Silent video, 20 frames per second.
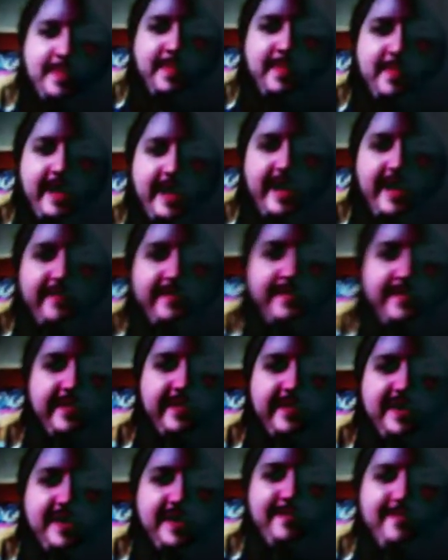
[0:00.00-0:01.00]
Every
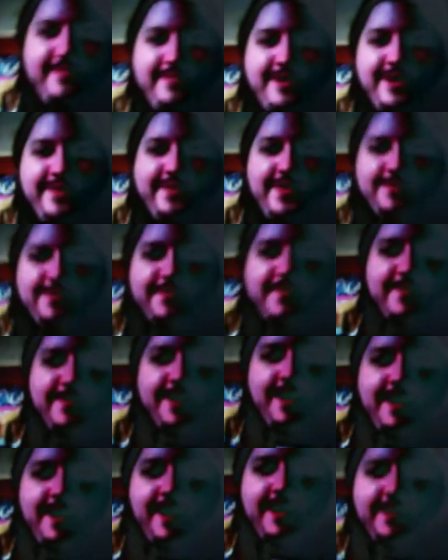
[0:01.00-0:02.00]
time one of your rear
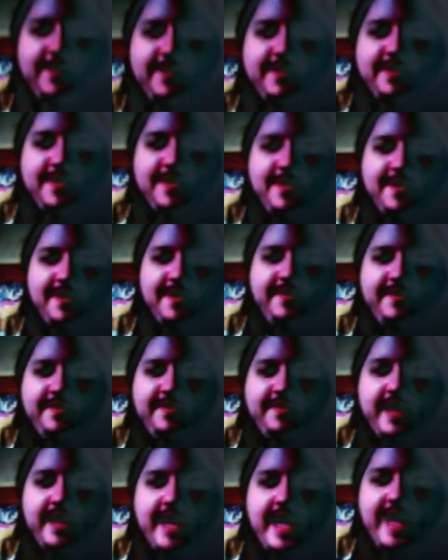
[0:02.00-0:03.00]
guards returns to the
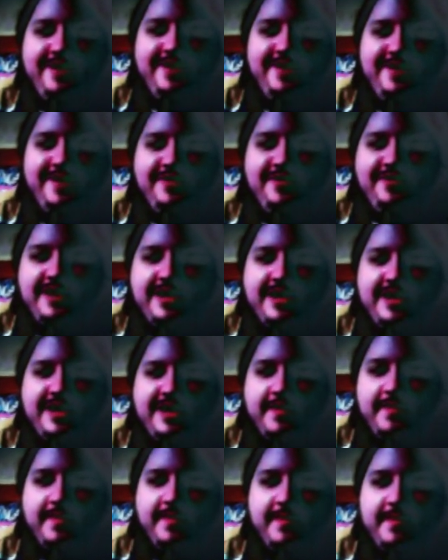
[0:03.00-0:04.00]
hand, she gets plus
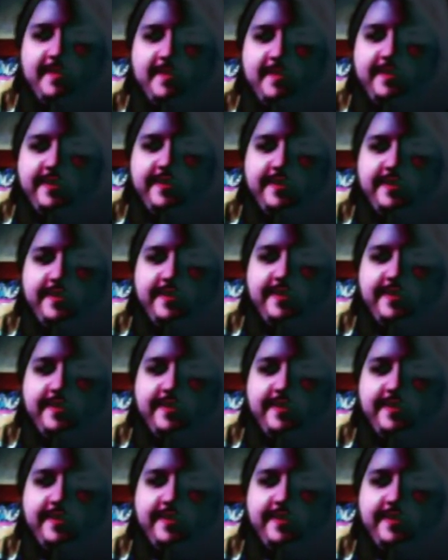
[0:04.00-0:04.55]
3k.